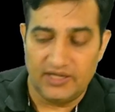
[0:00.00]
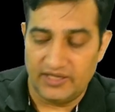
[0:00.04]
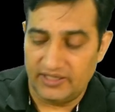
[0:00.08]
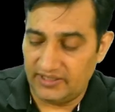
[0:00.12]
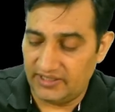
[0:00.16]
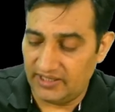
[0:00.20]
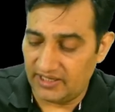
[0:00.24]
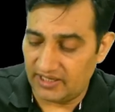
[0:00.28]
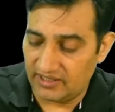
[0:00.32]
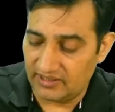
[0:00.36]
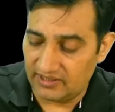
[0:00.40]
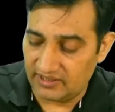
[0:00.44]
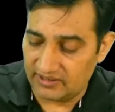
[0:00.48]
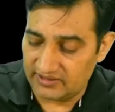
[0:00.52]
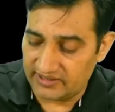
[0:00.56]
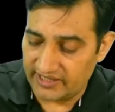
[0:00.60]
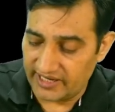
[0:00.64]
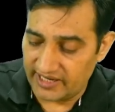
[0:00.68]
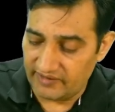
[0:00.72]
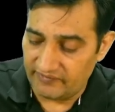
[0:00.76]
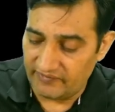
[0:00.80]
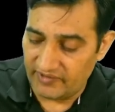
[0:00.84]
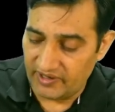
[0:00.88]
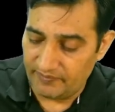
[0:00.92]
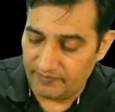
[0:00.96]
The other
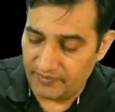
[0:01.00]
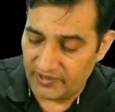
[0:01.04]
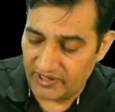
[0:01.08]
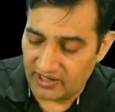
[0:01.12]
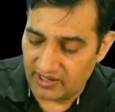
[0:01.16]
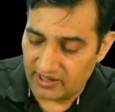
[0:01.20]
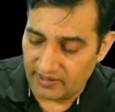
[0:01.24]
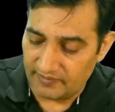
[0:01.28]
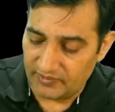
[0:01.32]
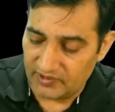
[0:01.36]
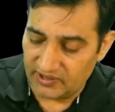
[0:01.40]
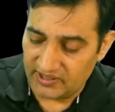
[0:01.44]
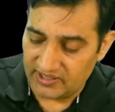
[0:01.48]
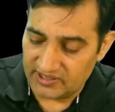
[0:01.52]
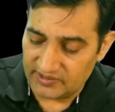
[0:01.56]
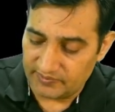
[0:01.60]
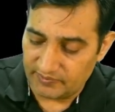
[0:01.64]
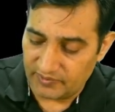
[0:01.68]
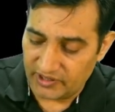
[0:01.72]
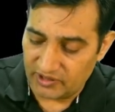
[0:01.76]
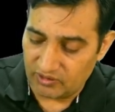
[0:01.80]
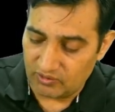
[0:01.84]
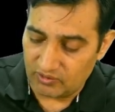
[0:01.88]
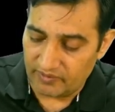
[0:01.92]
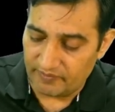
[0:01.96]
side will pick up this
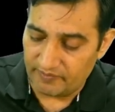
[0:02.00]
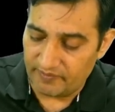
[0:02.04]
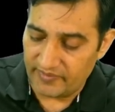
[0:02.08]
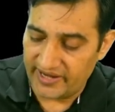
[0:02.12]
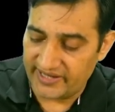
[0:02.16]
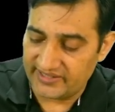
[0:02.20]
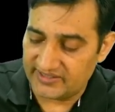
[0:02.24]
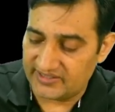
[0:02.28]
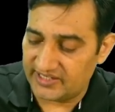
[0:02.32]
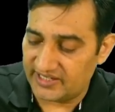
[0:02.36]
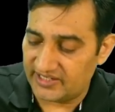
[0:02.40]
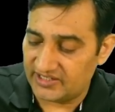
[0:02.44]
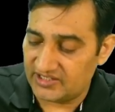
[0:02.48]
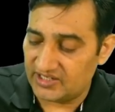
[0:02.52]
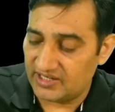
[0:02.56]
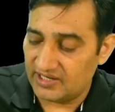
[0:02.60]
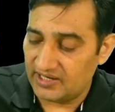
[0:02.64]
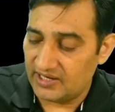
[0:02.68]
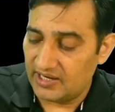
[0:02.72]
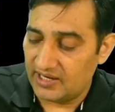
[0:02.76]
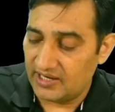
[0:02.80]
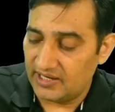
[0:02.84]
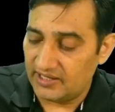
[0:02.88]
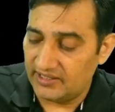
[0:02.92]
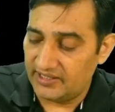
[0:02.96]
particular message.
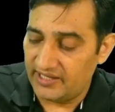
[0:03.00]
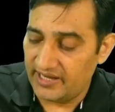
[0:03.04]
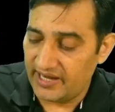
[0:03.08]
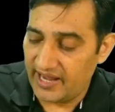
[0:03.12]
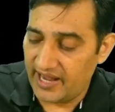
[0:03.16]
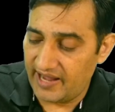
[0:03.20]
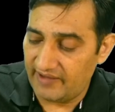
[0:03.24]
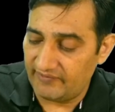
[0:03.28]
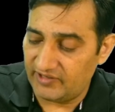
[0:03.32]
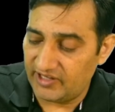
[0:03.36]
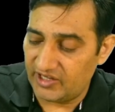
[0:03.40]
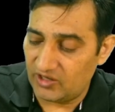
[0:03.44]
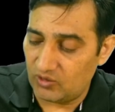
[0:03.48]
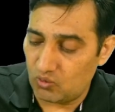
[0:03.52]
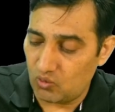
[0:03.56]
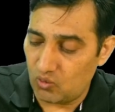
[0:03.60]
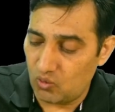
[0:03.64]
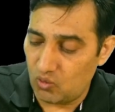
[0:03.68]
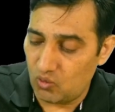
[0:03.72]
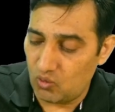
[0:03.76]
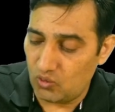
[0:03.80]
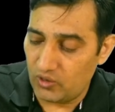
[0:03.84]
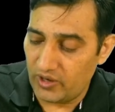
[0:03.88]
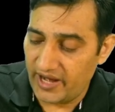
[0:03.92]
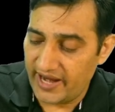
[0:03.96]
They have their
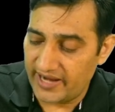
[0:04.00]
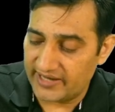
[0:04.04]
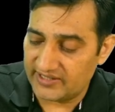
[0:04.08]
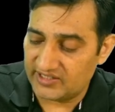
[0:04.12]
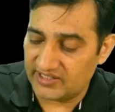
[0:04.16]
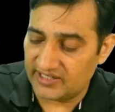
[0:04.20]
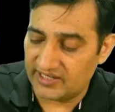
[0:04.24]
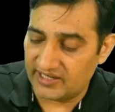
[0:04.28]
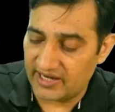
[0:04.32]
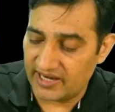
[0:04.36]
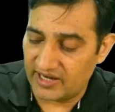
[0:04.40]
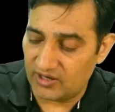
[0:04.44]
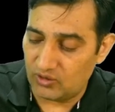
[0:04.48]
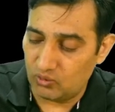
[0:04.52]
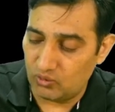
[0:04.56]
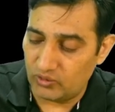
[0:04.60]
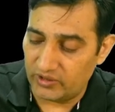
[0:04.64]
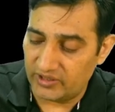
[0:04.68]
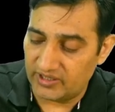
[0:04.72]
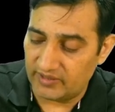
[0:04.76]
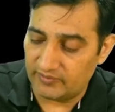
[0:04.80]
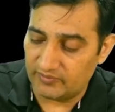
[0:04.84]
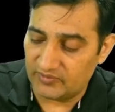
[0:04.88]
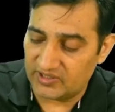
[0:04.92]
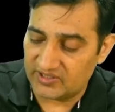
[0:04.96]
own hashing
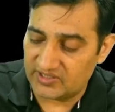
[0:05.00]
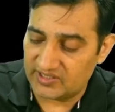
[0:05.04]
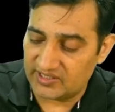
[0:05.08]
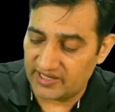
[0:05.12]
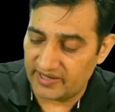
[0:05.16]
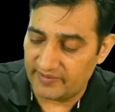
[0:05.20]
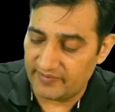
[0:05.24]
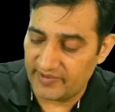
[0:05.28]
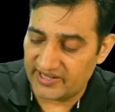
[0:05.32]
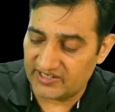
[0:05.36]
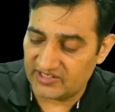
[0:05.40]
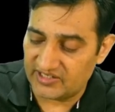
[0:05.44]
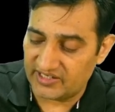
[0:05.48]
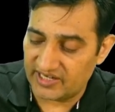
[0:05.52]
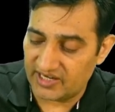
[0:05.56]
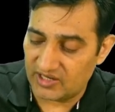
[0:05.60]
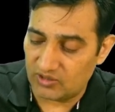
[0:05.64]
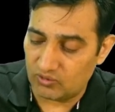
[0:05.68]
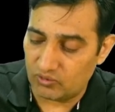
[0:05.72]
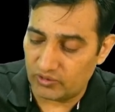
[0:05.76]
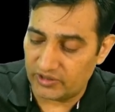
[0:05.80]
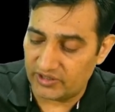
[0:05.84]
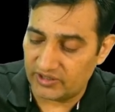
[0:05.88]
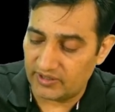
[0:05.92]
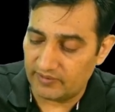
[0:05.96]
algorithm, the same hashing
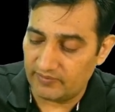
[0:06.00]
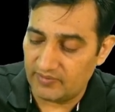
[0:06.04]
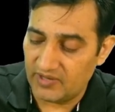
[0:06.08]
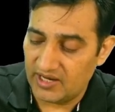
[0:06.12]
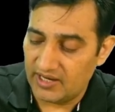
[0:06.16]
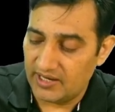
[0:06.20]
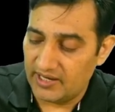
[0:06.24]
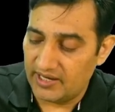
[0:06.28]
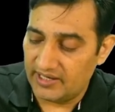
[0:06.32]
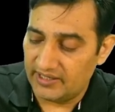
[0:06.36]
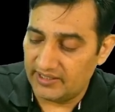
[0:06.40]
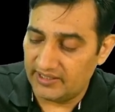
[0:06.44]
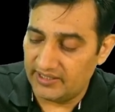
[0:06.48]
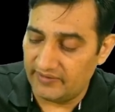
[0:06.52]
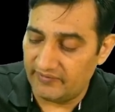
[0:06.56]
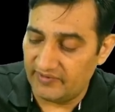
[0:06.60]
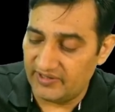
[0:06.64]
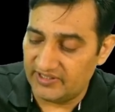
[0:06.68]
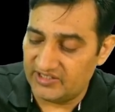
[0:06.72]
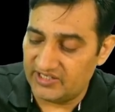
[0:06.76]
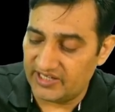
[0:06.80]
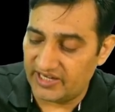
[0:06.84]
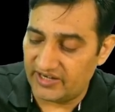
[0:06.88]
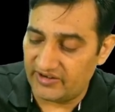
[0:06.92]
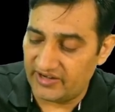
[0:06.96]
algorithm. They
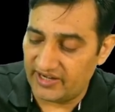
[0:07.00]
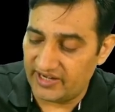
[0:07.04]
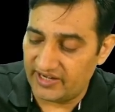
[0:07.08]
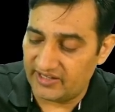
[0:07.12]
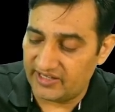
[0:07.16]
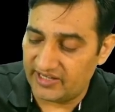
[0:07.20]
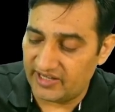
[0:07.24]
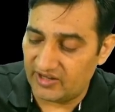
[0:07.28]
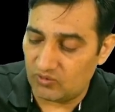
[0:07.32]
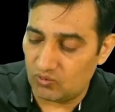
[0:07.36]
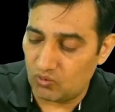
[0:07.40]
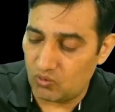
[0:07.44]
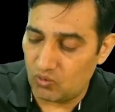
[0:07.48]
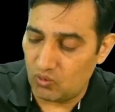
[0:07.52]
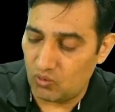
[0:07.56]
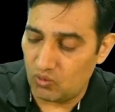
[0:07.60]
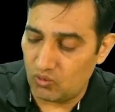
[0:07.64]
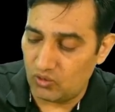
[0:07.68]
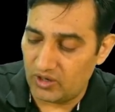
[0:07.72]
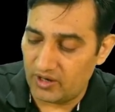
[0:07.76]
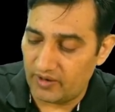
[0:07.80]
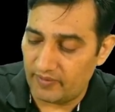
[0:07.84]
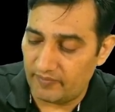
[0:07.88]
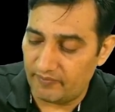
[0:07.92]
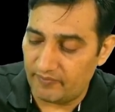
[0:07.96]
will generate their
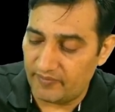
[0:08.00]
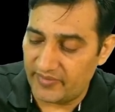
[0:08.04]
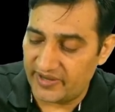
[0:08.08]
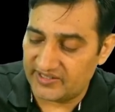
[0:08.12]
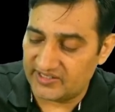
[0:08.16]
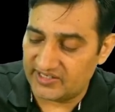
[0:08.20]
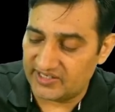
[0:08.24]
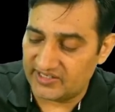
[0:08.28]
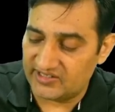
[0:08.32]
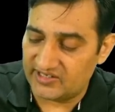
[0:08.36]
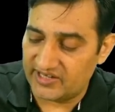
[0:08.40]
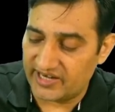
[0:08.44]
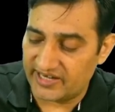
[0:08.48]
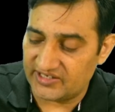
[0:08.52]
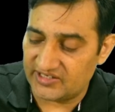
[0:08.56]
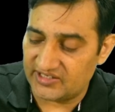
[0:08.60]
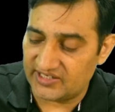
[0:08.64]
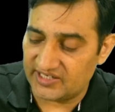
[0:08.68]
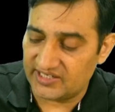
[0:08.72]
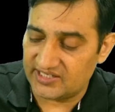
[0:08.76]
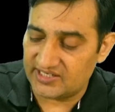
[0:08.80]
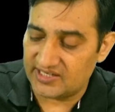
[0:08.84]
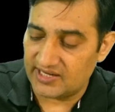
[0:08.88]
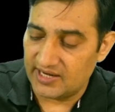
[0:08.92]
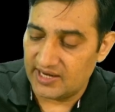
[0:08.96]
own message
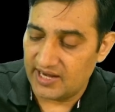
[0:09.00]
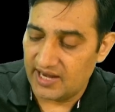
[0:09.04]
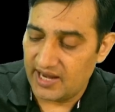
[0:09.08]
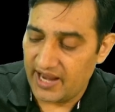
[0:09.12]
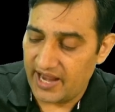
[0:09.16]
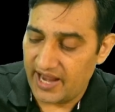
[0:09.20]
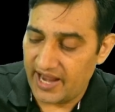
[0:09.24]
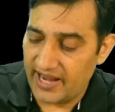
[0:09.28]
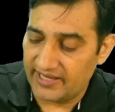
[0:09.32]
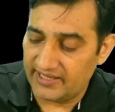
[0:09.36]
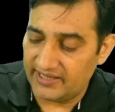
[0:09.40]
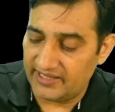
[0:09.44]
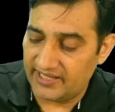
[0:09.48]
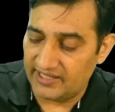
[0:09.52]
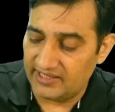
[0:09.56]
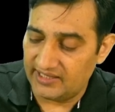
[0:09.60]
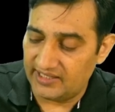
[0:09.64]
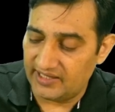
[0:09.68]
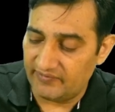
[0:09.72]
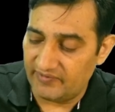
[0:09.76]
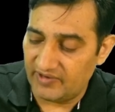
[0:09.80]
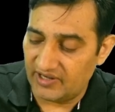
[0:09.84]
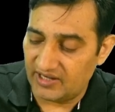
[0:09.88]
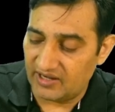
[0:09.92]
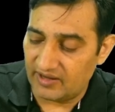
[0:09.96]
digest and then
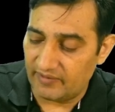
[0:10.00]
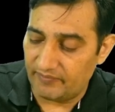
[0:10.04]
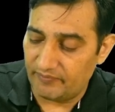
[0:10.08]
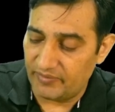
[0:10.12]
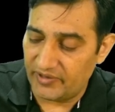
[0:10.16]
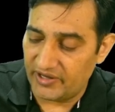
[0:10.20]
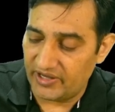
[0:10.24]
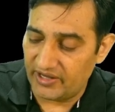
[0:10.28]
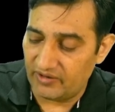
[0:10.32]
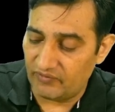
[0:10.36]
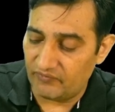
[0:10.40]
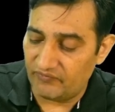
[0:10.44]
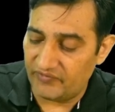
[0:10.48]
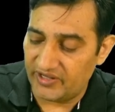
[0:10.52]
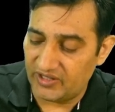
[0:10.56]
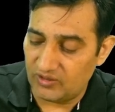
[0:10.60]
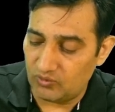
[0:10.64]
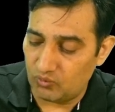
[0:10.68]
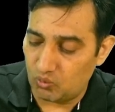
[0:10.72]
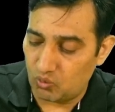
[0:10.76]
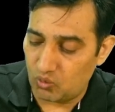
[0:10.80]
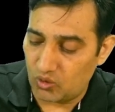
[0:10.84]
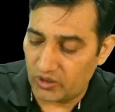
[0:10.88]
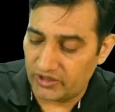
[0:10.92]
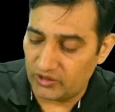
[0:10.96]
they will compare with
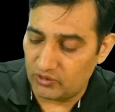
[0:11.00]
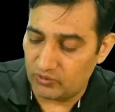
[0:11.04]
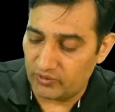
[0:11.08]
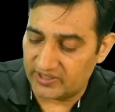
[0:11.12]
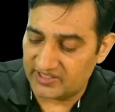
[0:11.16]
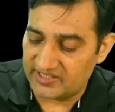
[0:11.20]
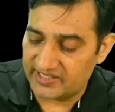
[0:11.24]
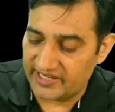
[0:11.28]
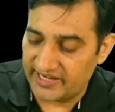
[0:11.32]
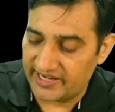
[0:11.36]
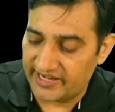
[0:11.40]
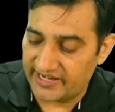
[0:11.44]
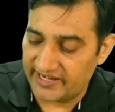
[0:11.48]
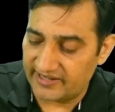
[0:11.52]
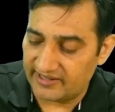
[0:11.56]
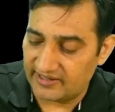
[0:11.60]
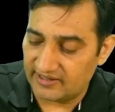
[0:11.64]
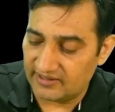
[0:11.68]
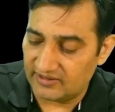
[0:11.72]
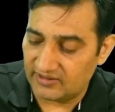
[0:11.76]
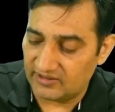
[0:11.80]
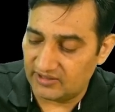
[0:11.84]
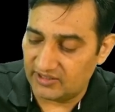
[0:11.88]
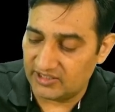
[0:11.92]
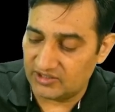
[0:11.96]
what you are sending.
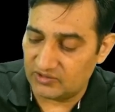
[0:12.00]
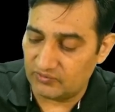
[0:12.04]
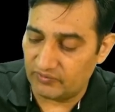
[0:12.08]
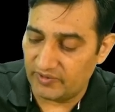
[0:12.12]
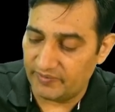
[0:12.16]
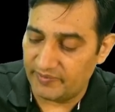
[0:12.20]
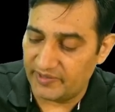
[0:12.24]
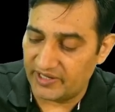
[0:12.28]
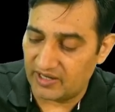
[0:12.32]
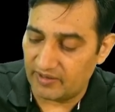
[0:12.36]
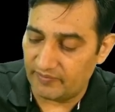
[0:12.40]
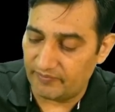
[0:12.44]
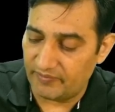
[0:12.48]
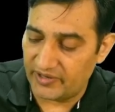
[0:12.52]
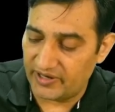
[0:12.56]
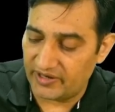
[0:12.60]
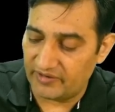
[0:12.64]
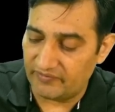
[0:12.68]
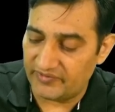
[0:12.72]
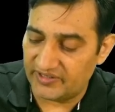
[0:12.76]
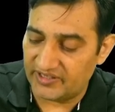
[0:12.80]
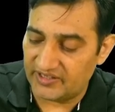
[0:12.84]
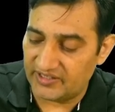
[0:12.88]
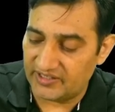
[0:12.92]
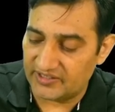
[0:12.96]
This will be
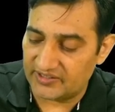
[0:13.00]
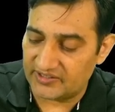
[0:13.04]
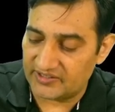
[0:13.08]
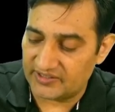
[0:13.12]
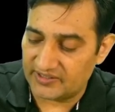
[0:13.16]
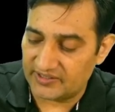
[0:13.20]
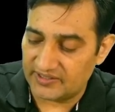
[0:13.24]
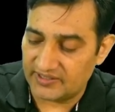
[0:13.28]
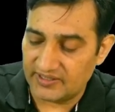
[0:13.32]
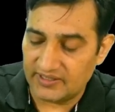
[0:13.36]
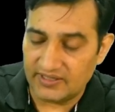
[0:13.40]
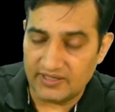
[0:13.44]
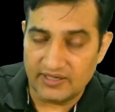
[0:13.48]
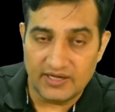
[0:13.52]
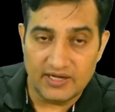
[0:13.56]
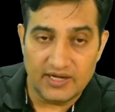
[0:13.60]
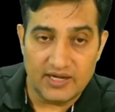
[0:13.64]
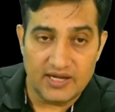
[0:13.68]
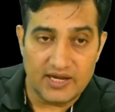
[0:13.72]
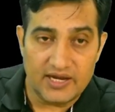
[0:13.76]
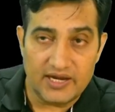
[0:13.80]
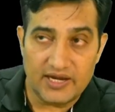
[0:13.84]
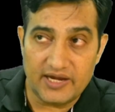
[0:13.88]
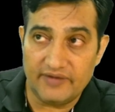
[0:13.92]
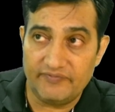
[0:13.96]
compared with this.
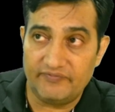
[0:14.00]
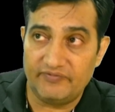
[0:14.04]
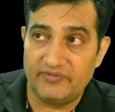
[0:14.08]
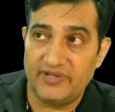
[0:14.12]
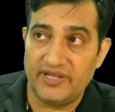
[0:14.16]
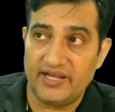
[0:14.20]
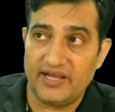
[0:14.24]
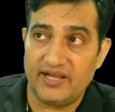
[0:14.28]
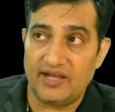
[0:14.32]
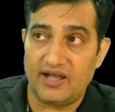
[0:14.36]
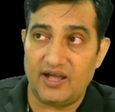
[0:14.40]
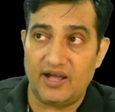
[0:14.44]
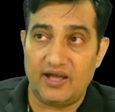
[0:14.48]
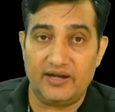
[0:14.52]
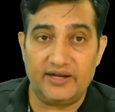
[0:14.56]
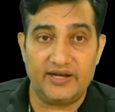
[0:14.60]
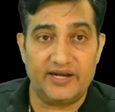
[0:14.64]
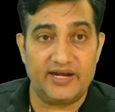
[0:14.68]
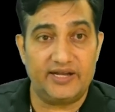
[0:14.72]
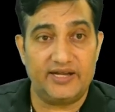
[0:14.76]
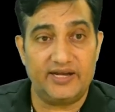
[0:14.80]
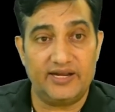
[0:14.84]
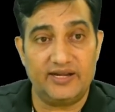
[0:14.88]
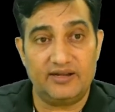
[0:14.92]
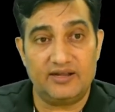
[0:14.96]
If they are
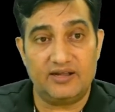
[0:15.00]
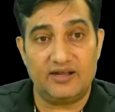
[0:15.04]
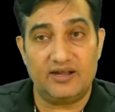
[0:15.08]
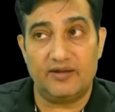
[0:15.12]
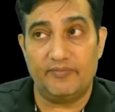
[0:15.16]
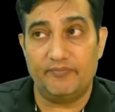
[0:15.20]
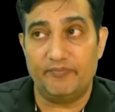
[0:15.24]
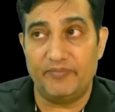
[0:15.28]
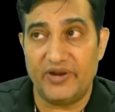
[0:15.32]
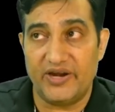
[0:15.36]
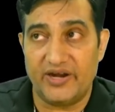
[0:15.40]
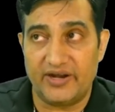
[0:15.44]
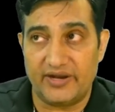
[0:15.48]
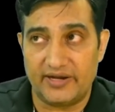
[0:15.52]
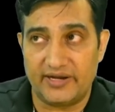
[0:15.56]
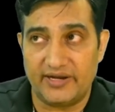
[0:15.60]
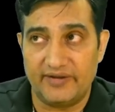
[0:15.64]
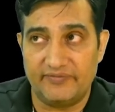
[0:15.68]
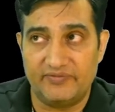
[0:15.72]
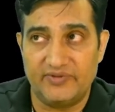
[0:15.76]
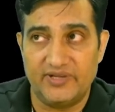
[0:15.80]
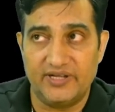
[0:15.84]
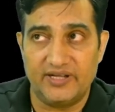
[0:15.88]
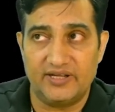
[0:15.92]
getting compared, if